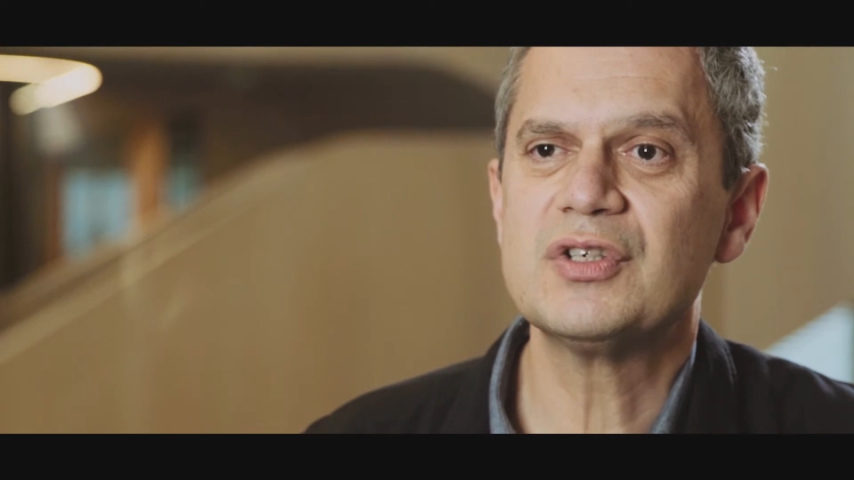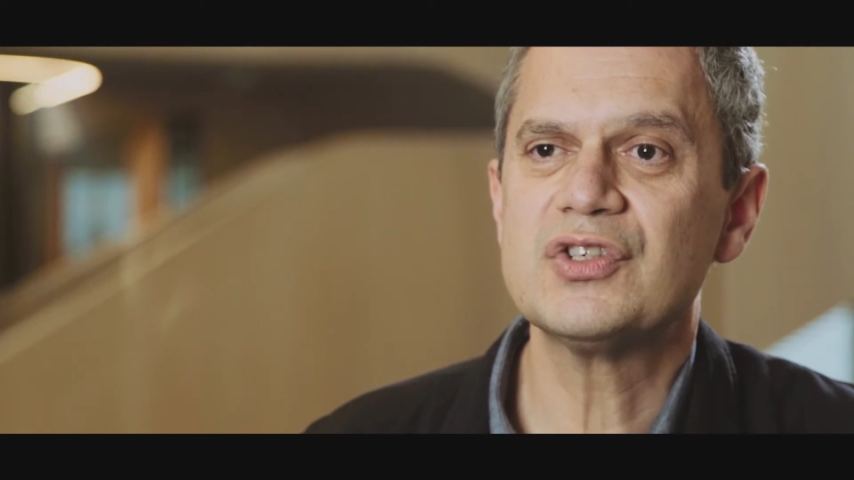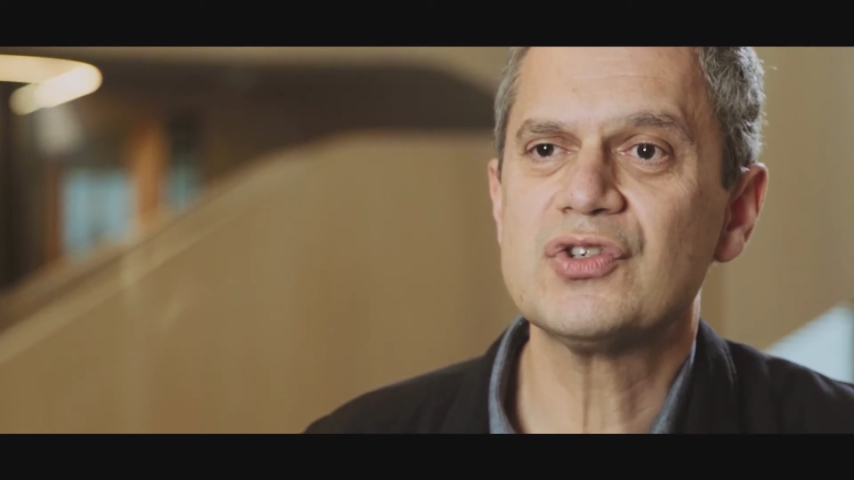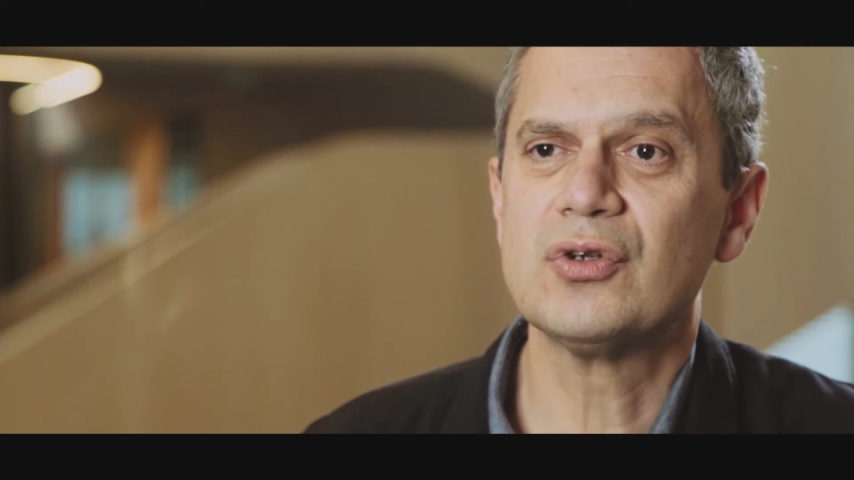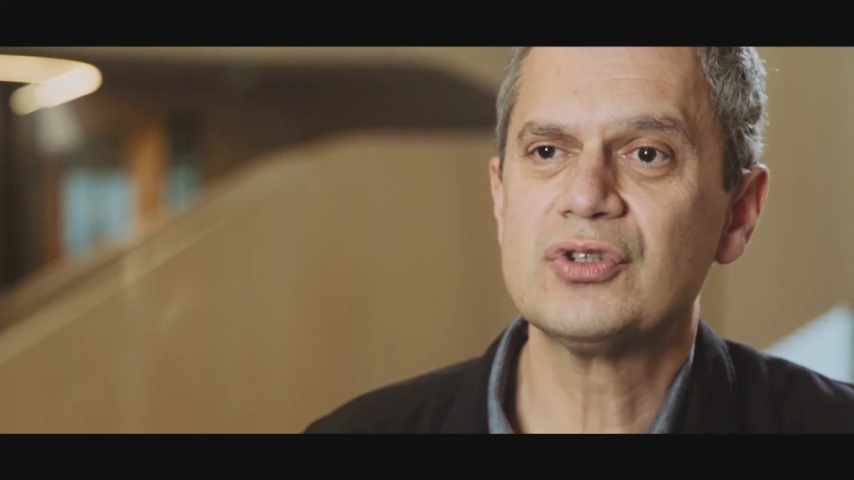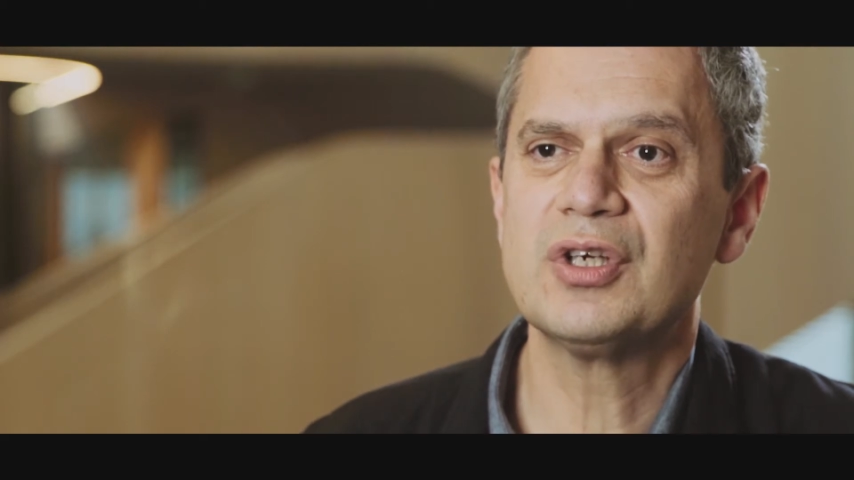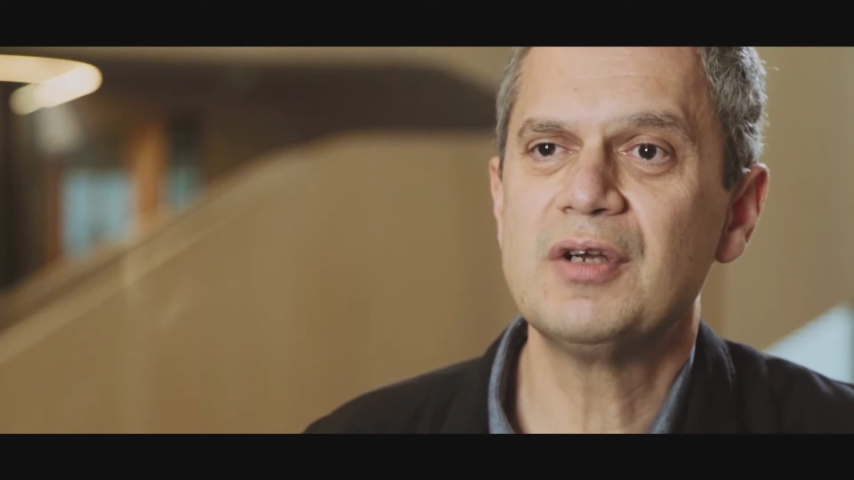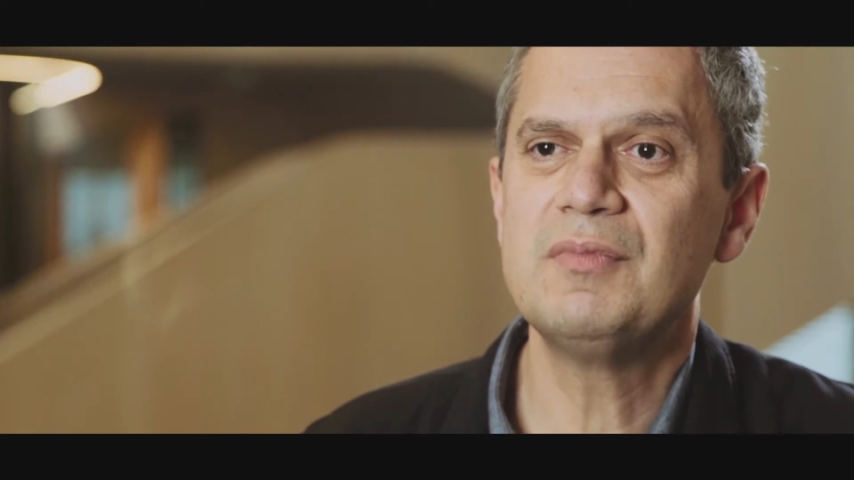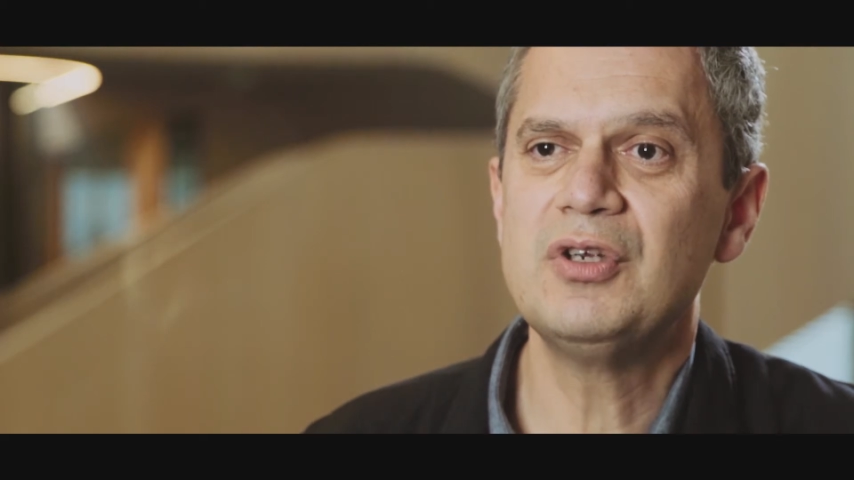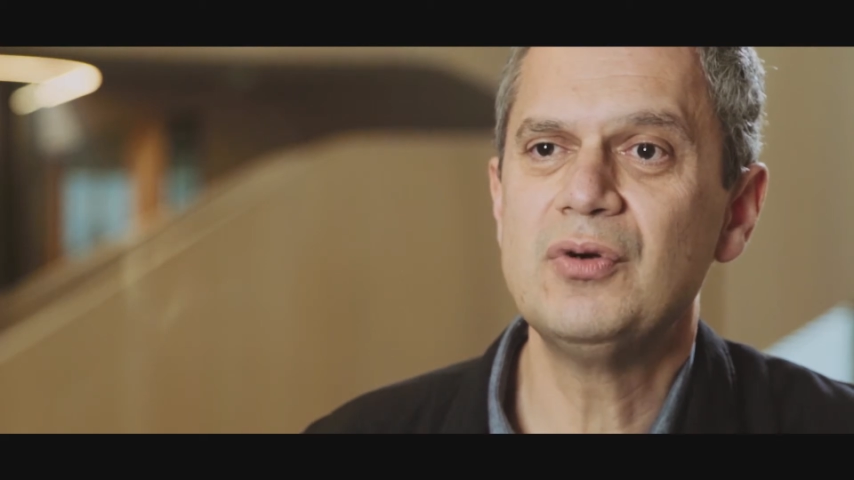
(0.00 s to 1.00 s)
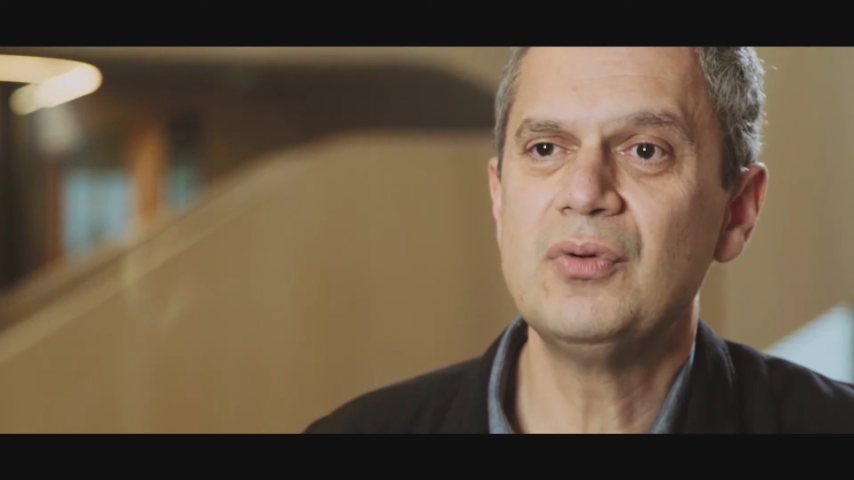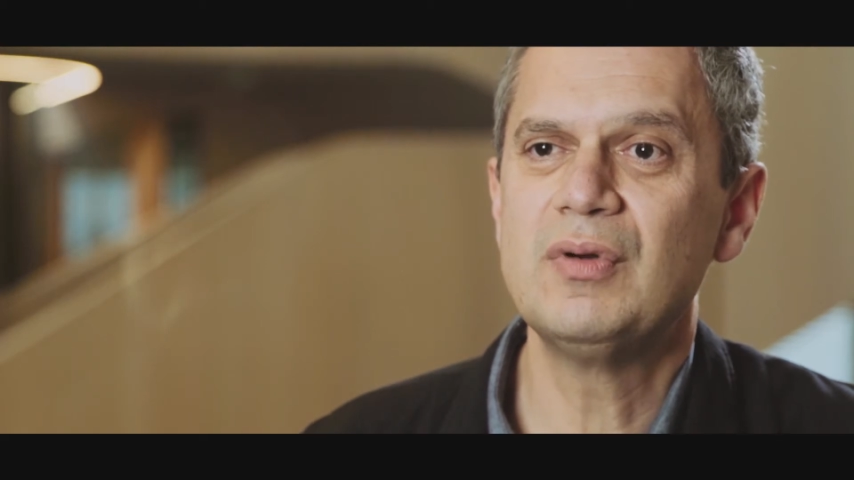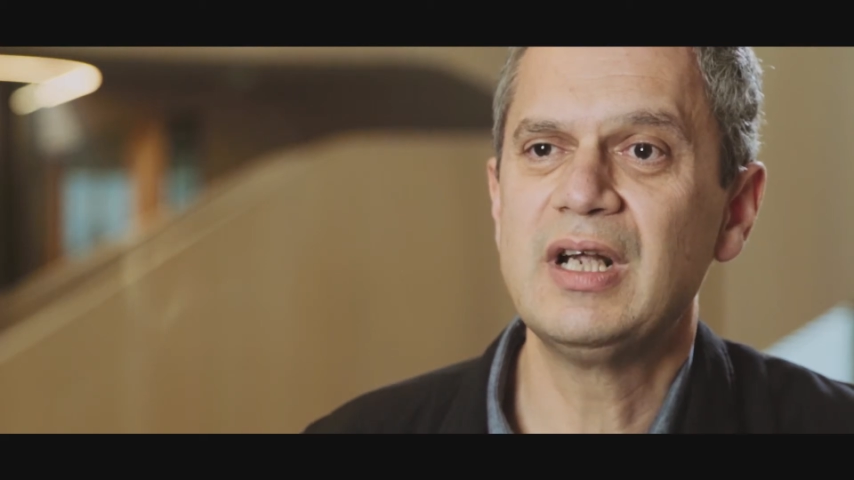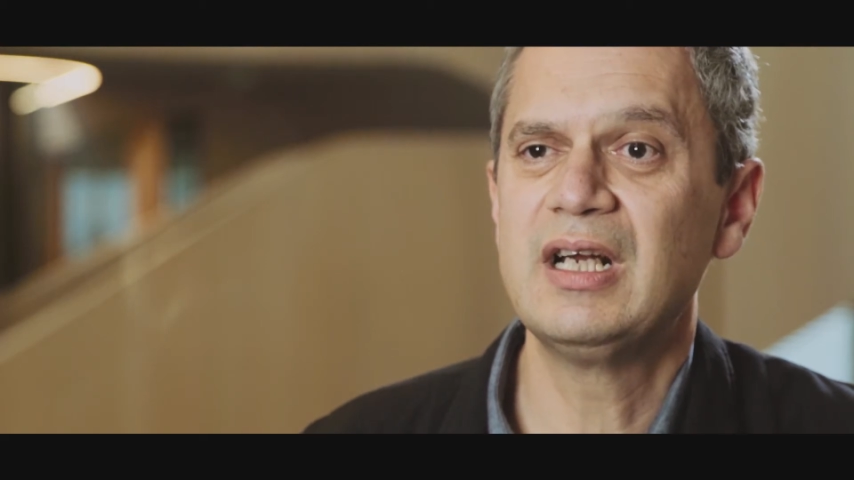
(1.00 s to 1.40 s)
which is autoimmune,